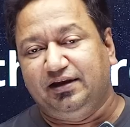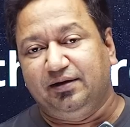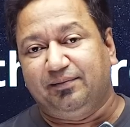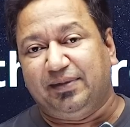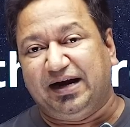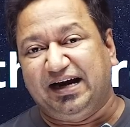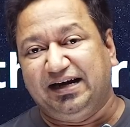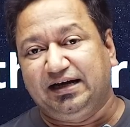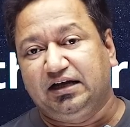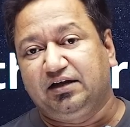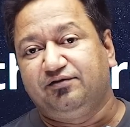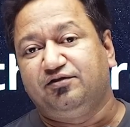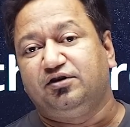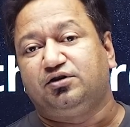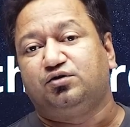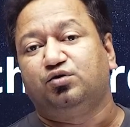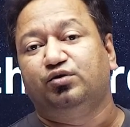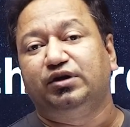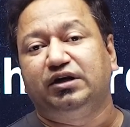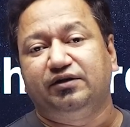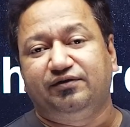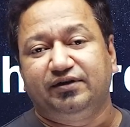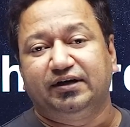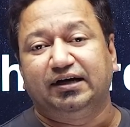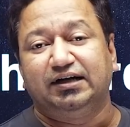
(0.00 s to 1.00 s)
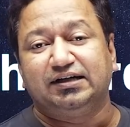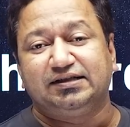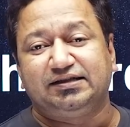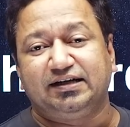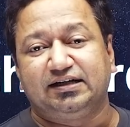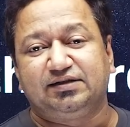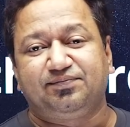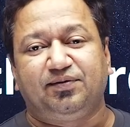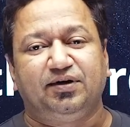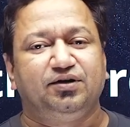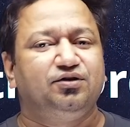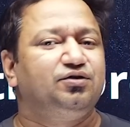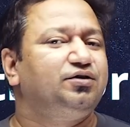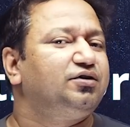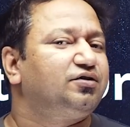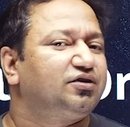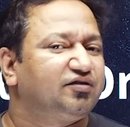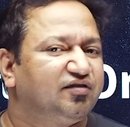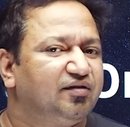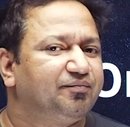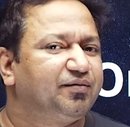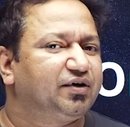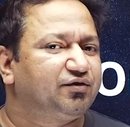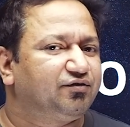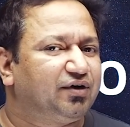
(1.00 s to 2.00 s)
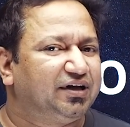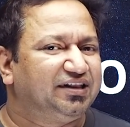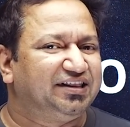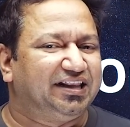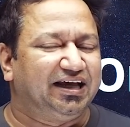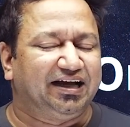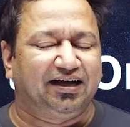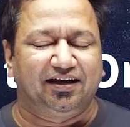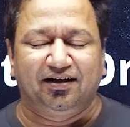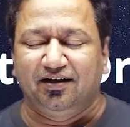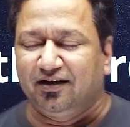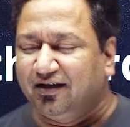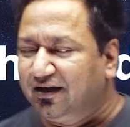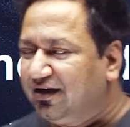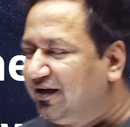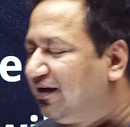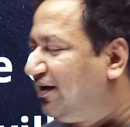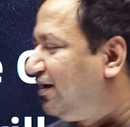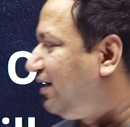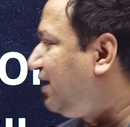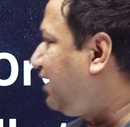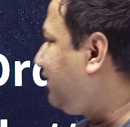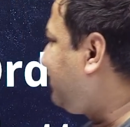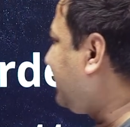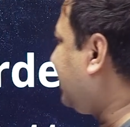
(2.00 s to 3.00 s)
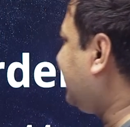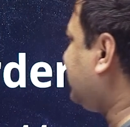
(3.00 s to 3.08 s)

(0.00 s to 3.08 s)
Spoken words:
they might give you 2 difficult sets. But you remember one thing, and